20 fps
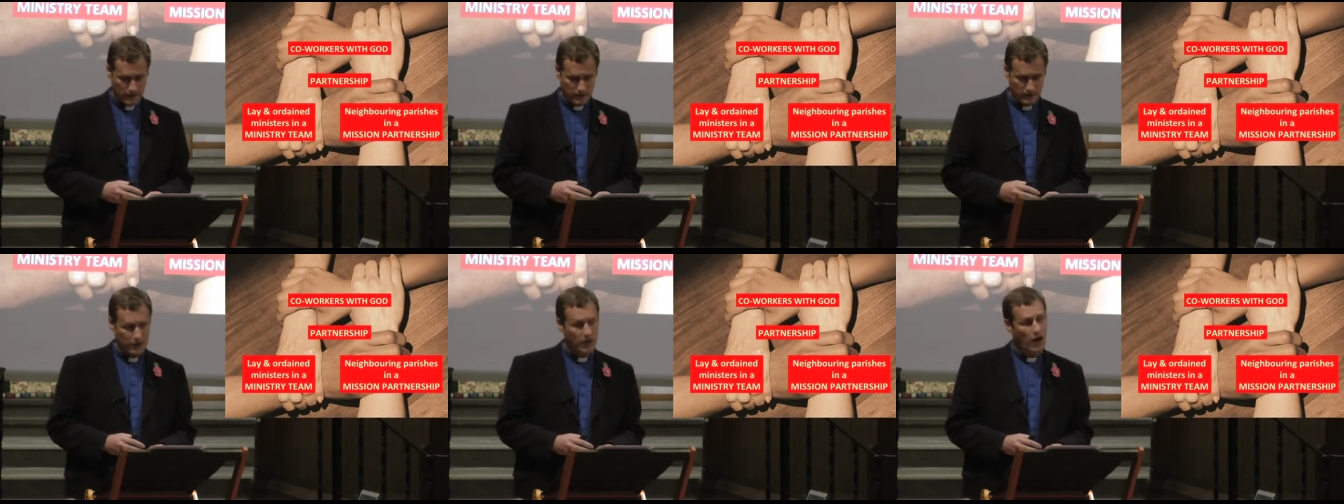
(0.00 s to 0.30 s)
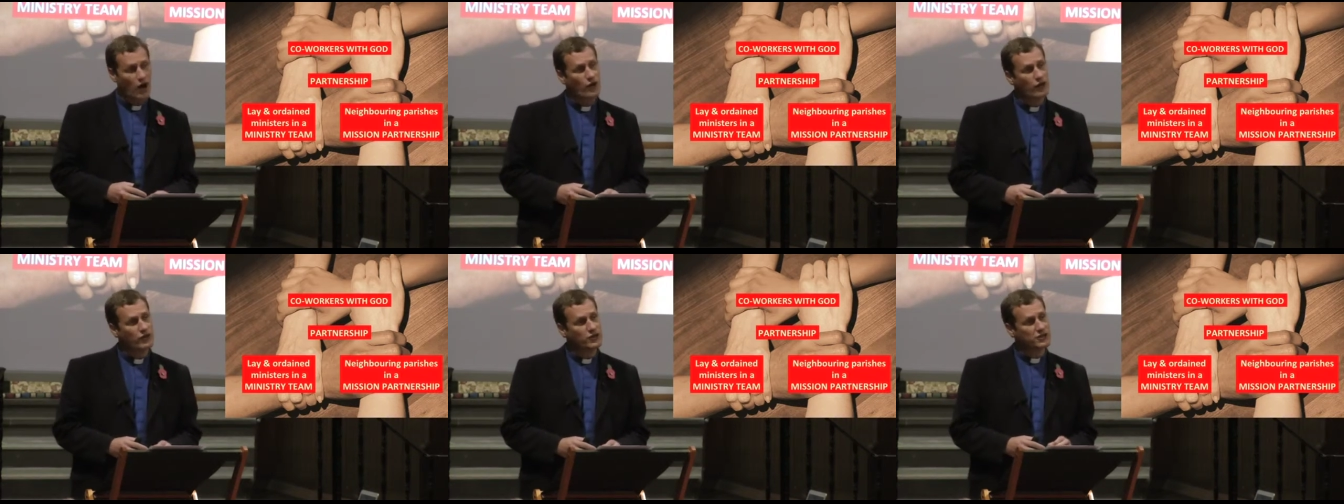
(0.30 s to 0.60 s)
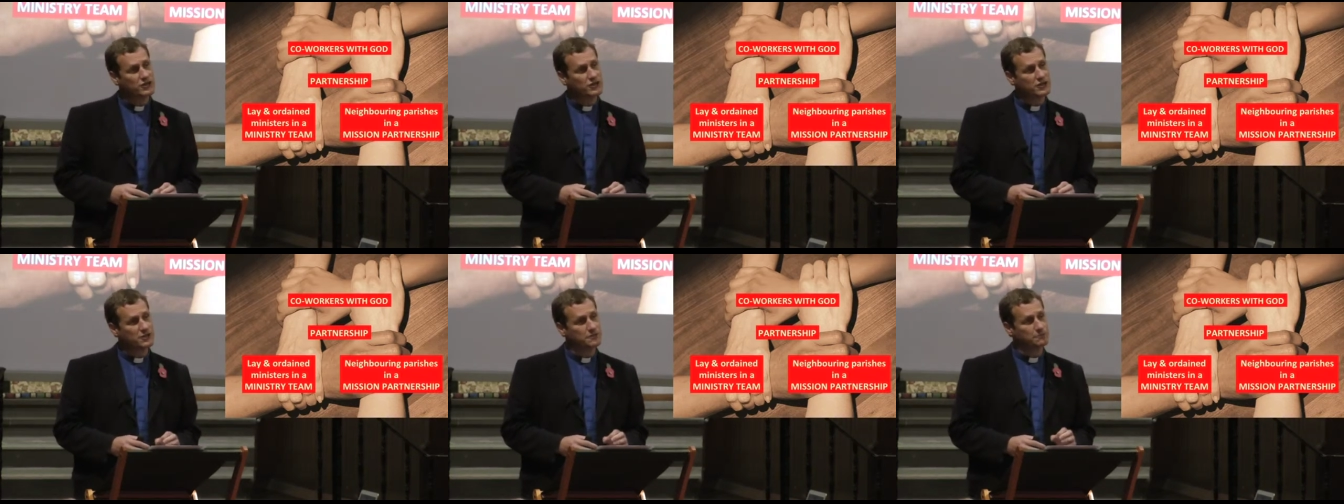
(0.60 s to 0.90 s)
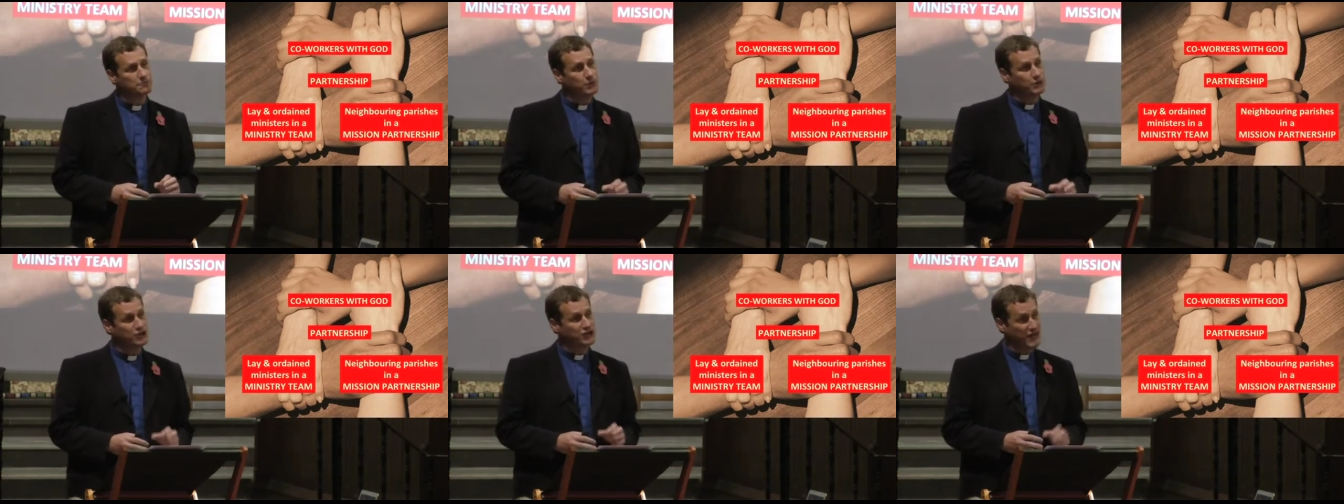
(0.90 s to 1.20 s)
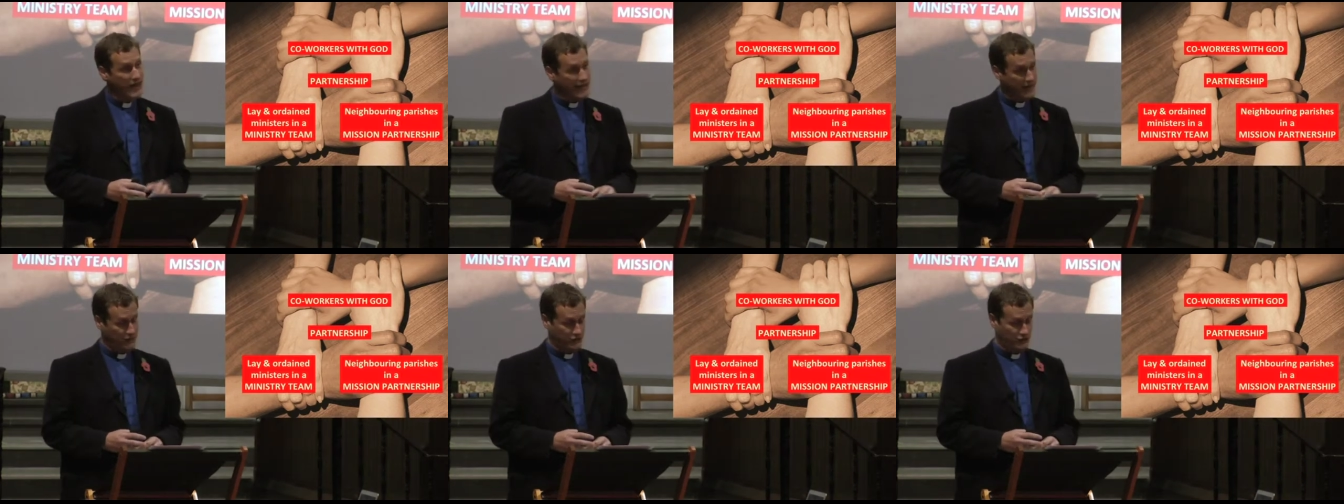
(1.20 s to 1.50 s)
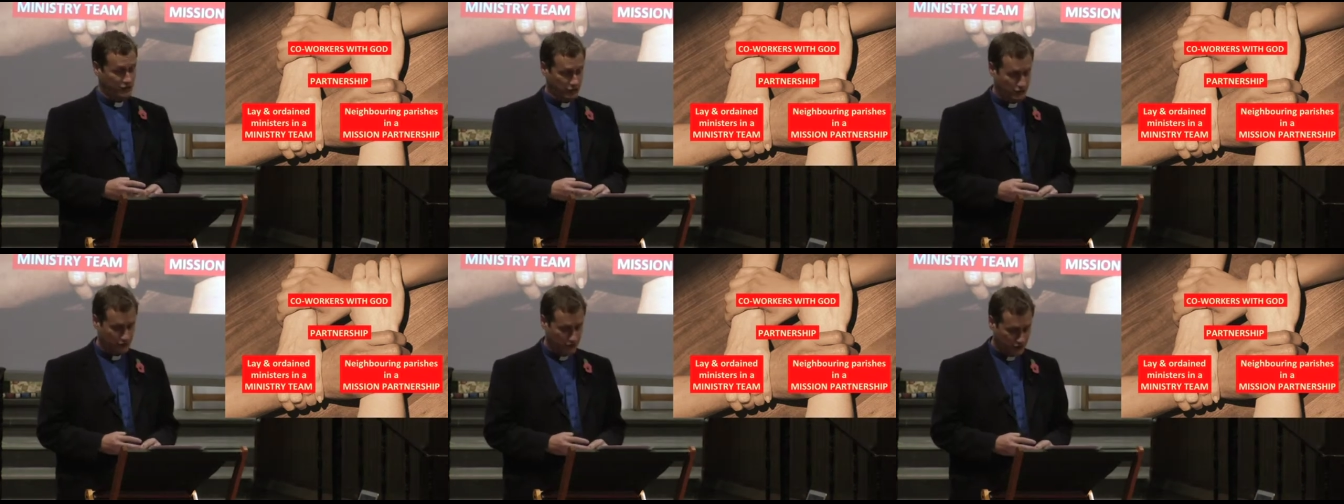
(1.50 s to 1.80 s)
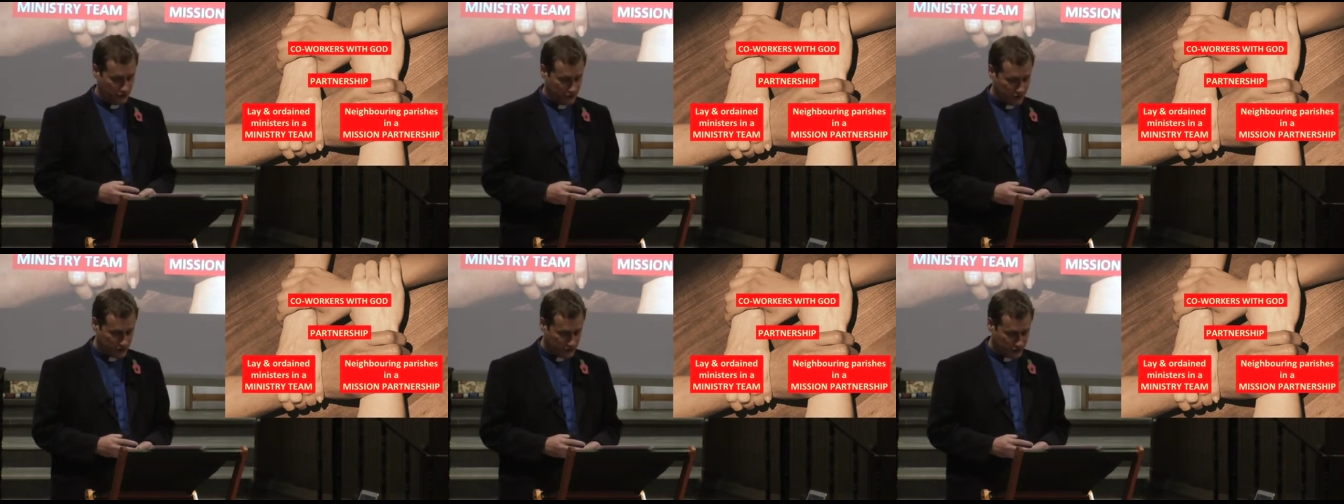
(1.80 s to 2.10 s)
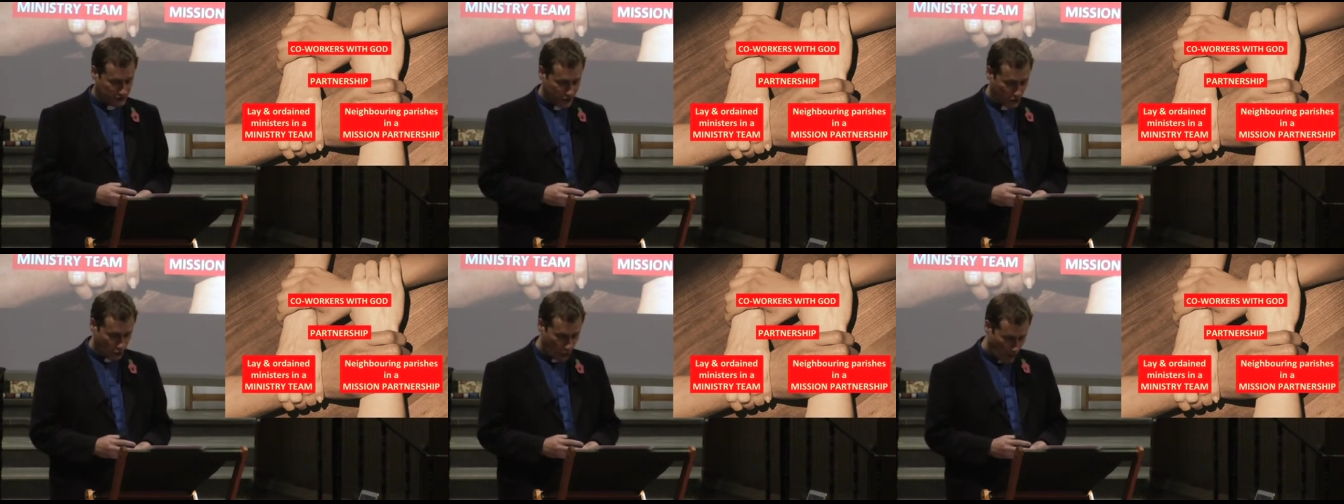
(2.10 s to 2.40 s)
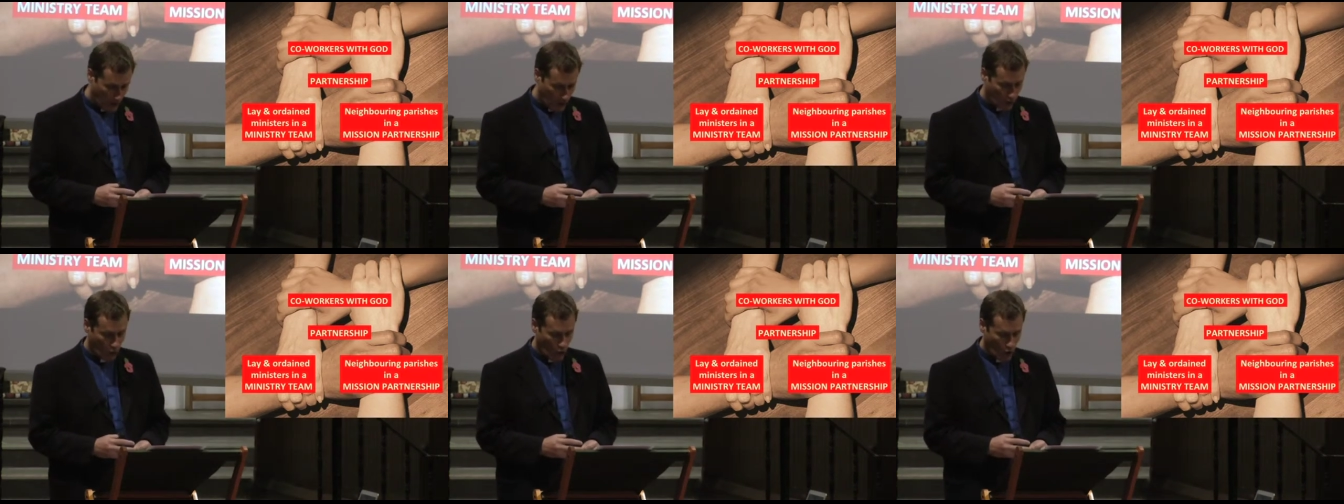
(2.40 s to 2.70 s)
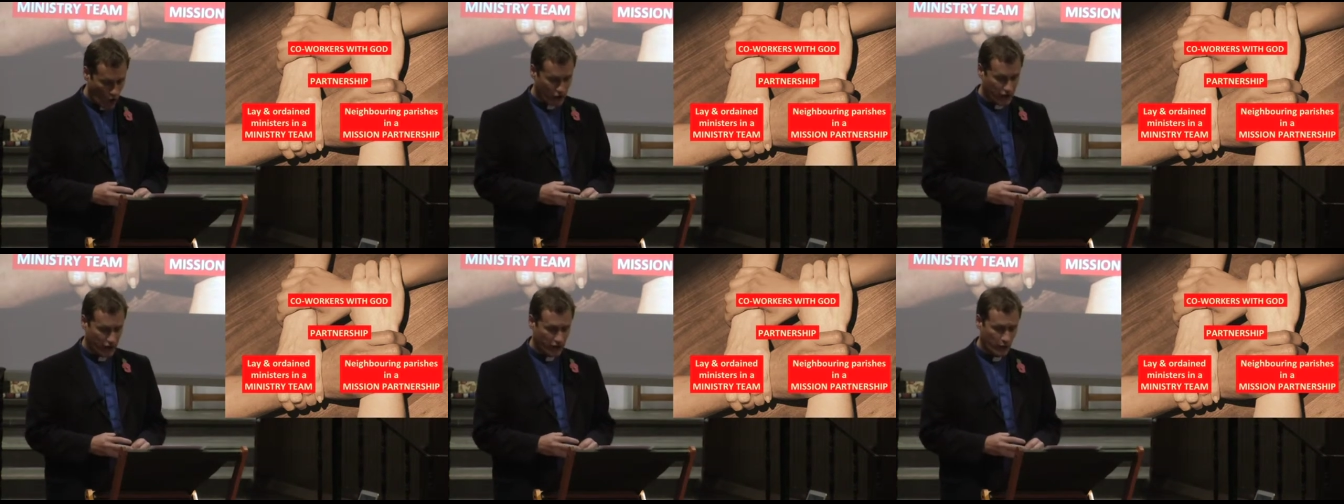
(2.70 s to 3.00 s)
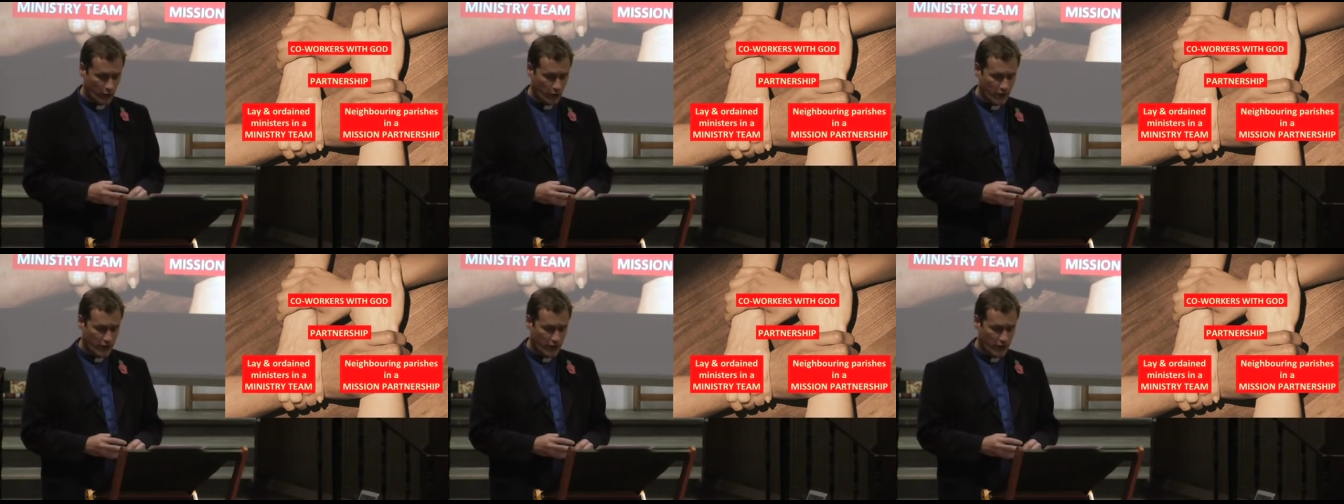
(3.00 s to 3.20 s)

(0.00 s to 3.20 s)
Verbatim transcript: The current projections that we are working